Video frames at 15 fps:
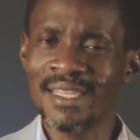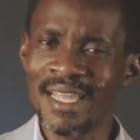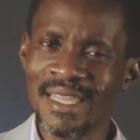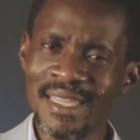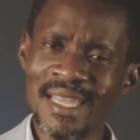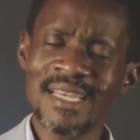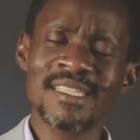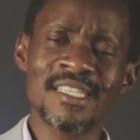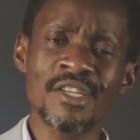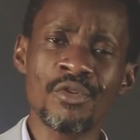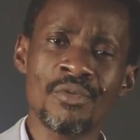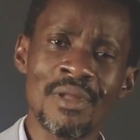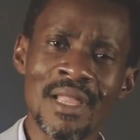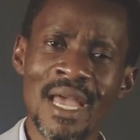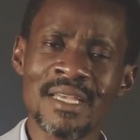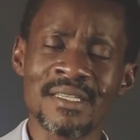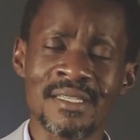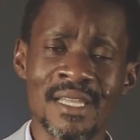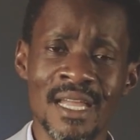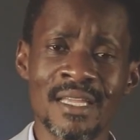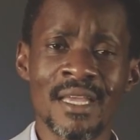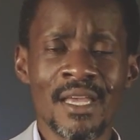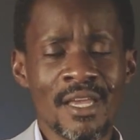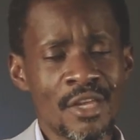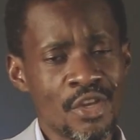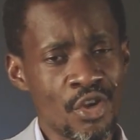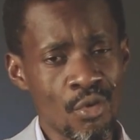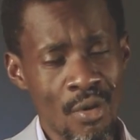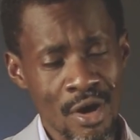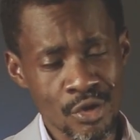the next thing you realize is that
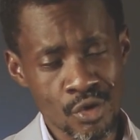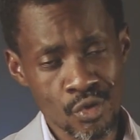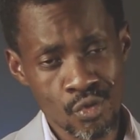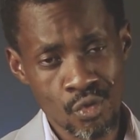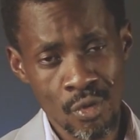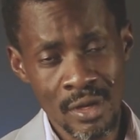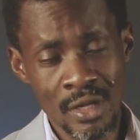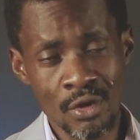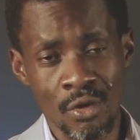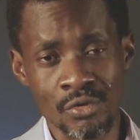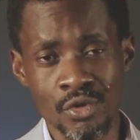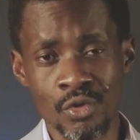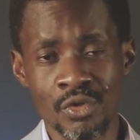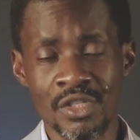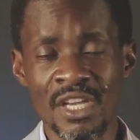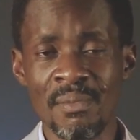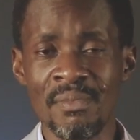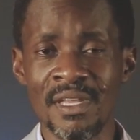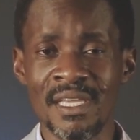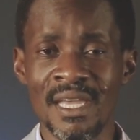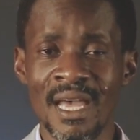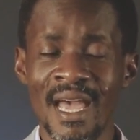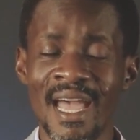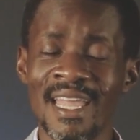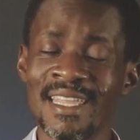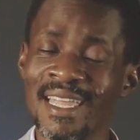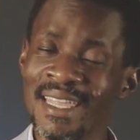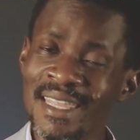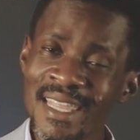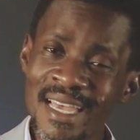you are scrolling on social media,
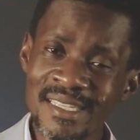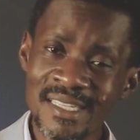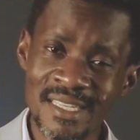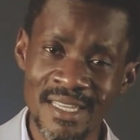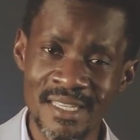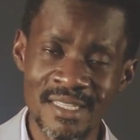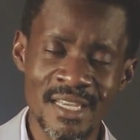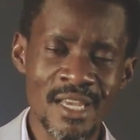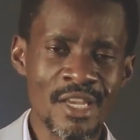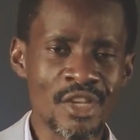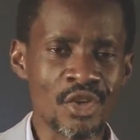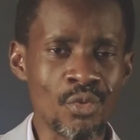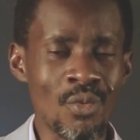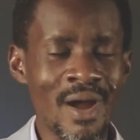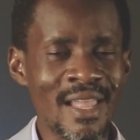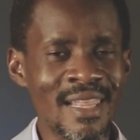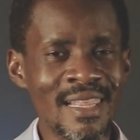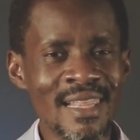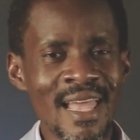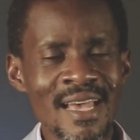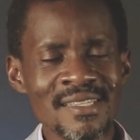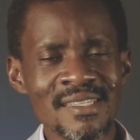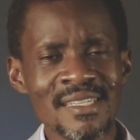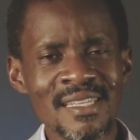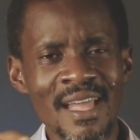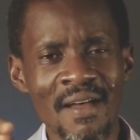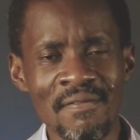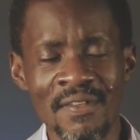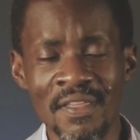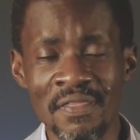and the next thing is, you are lusting
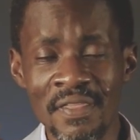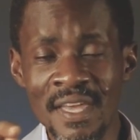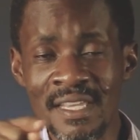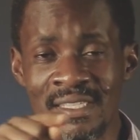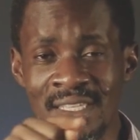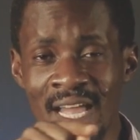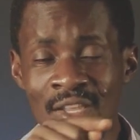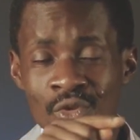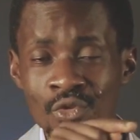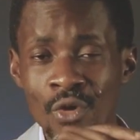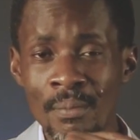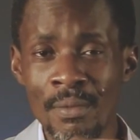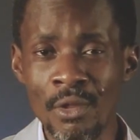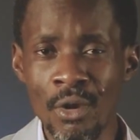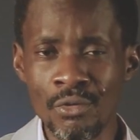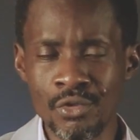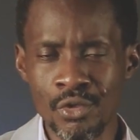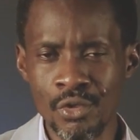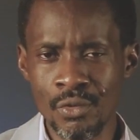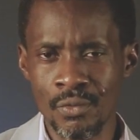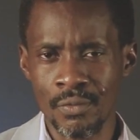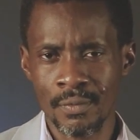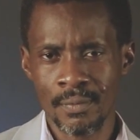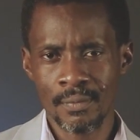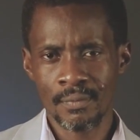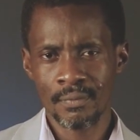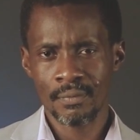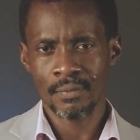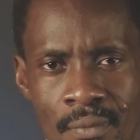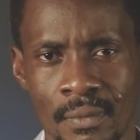after things that do not belong to you.
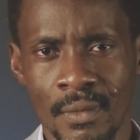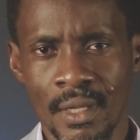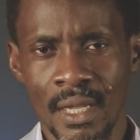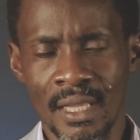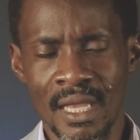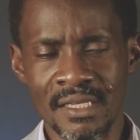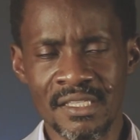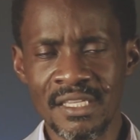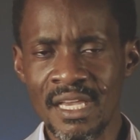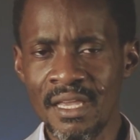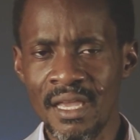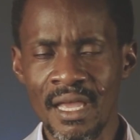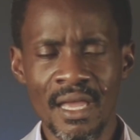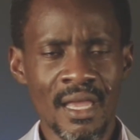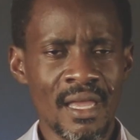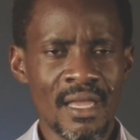And I say,